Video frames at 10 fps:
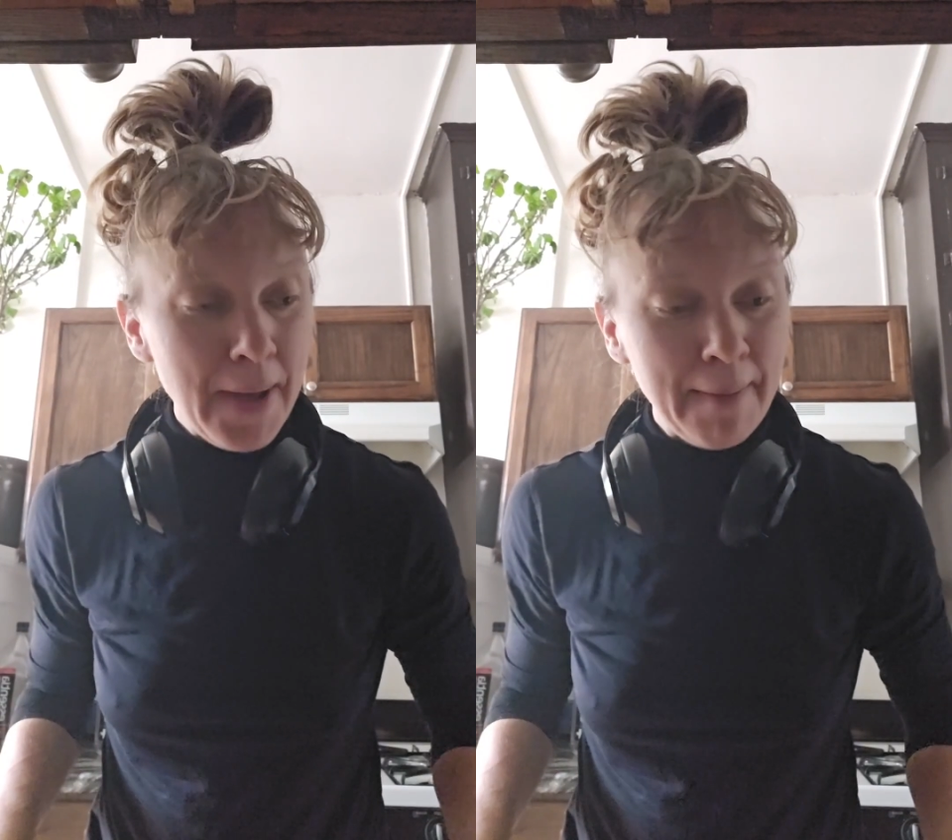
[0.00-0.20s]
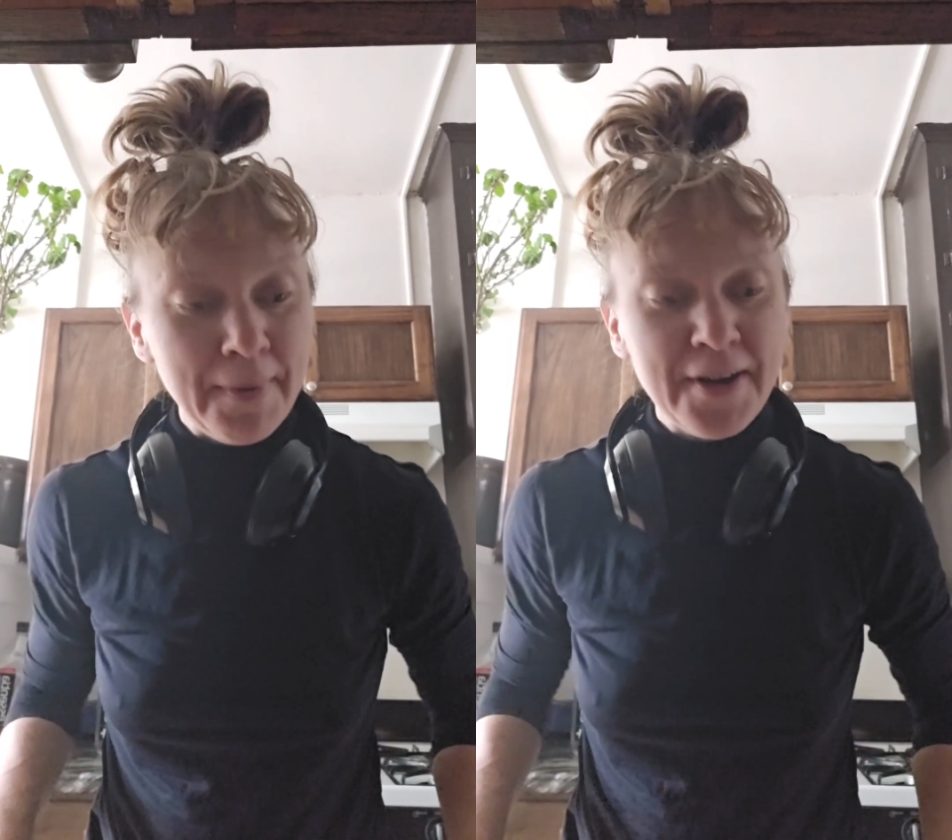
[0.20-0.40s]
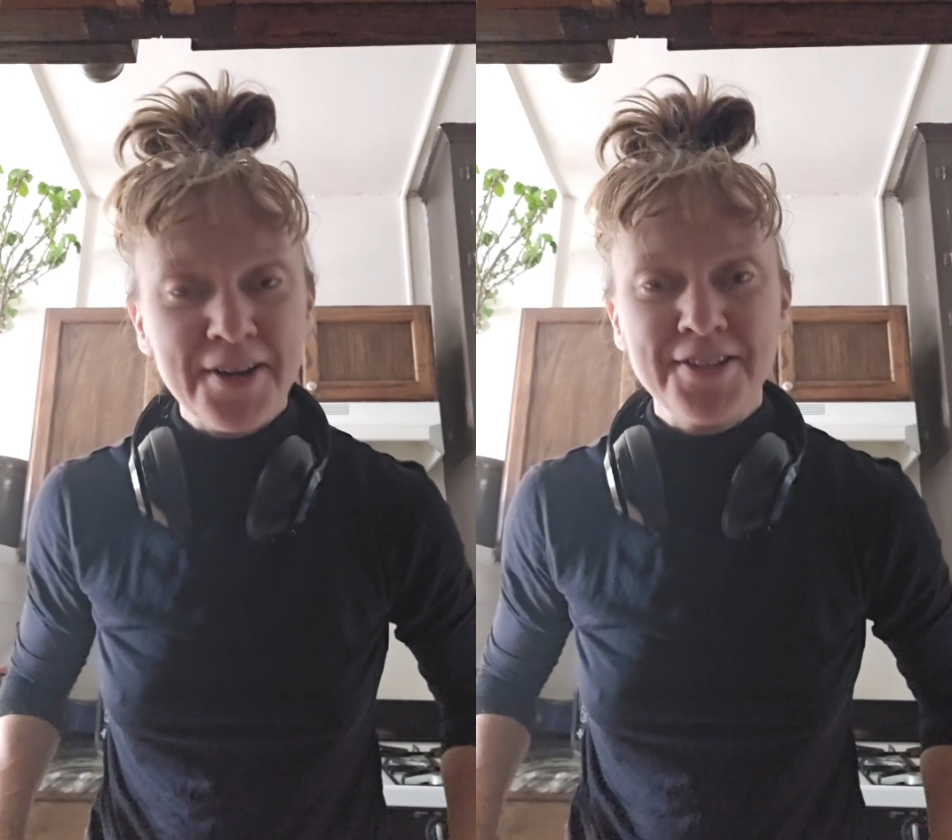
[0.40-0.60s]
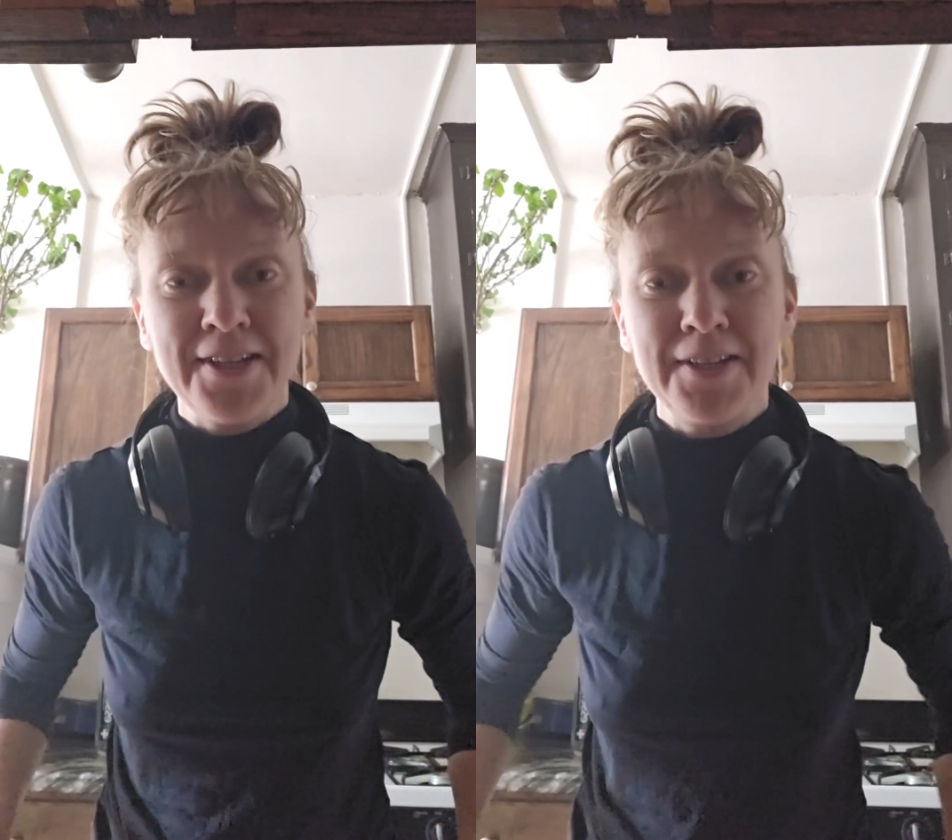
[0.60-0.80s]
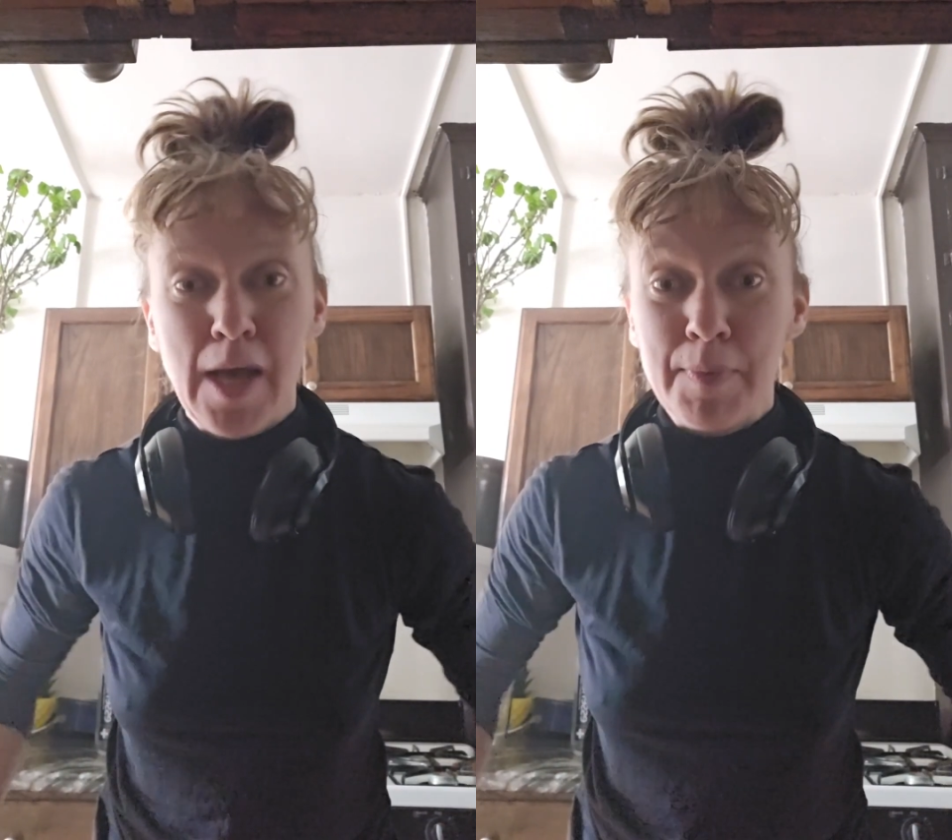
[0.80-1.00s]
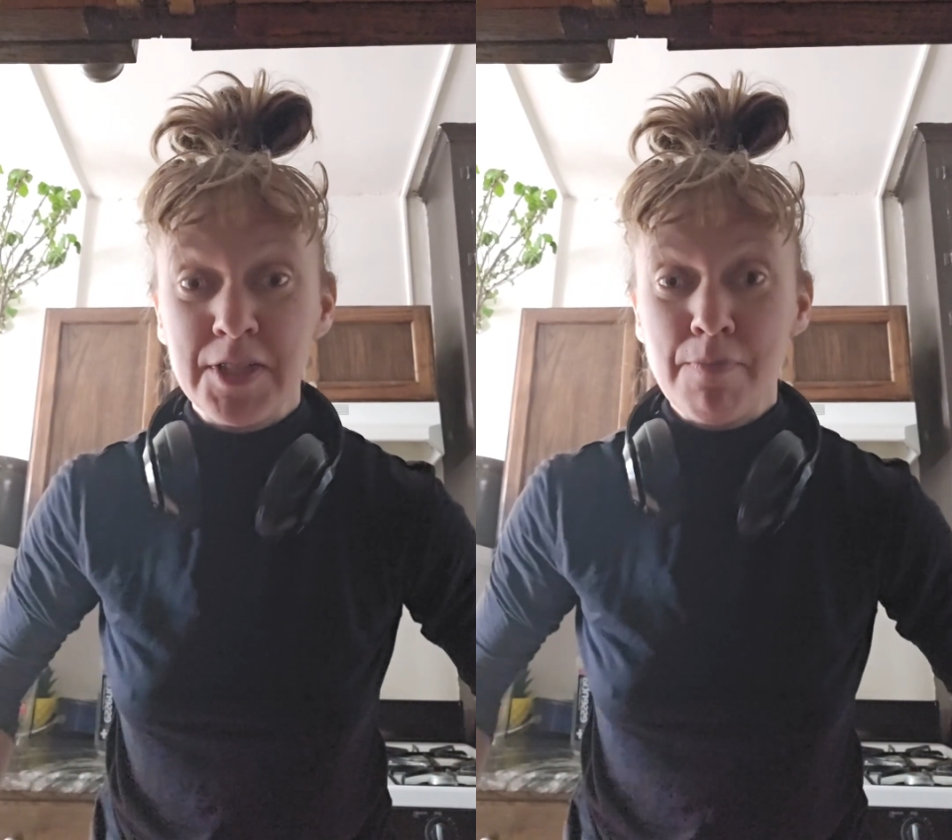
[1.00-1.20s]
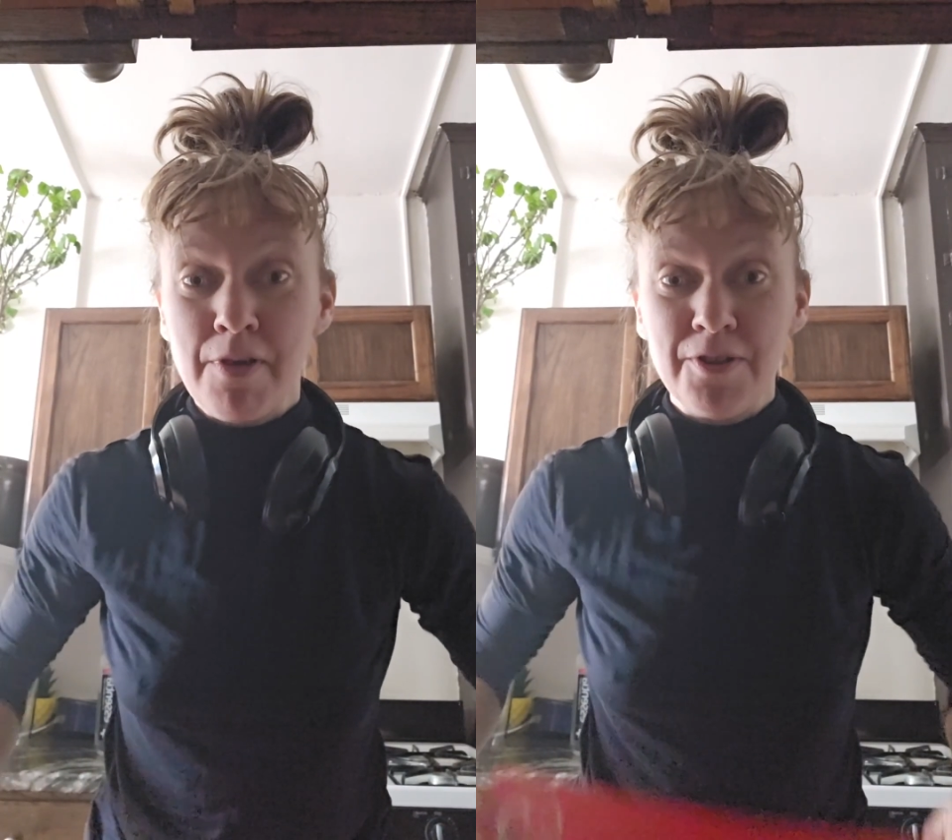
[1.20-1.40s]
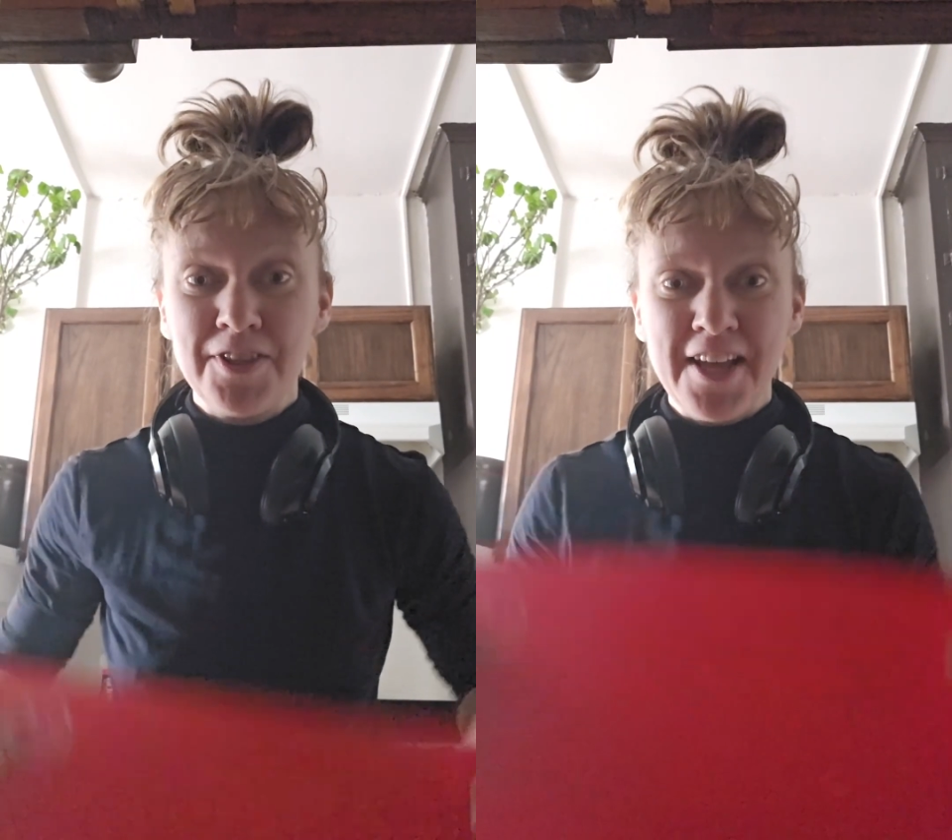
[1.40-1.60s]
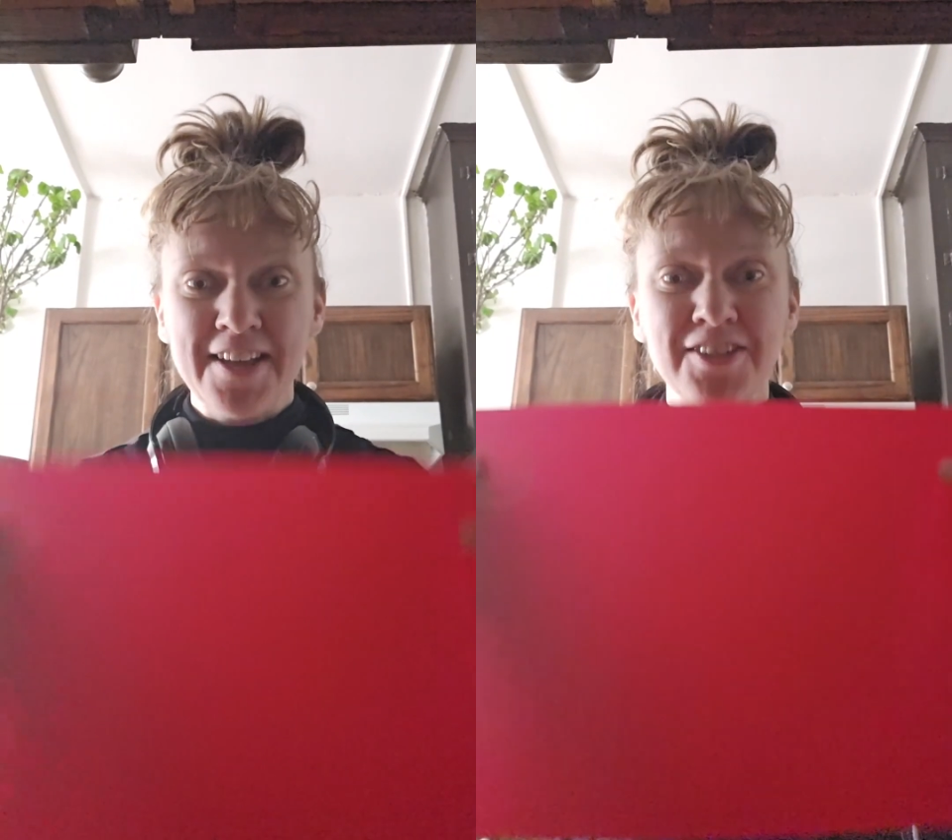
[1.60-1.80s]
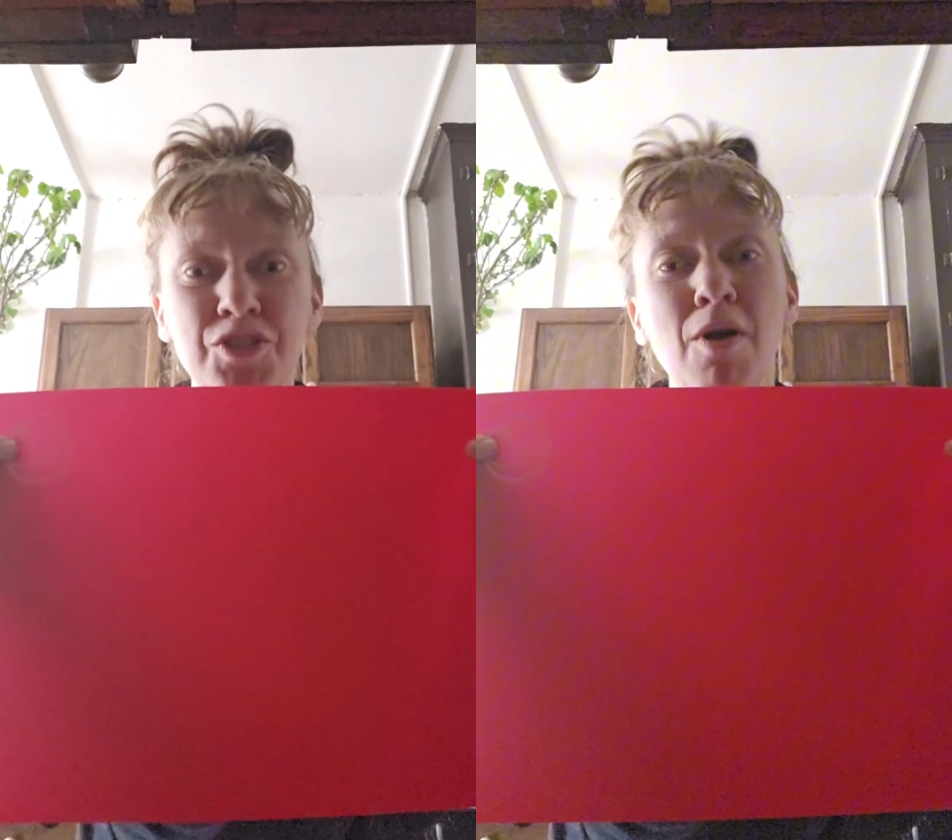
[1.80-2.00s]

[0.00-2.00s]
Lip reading: peppers on top of some other things.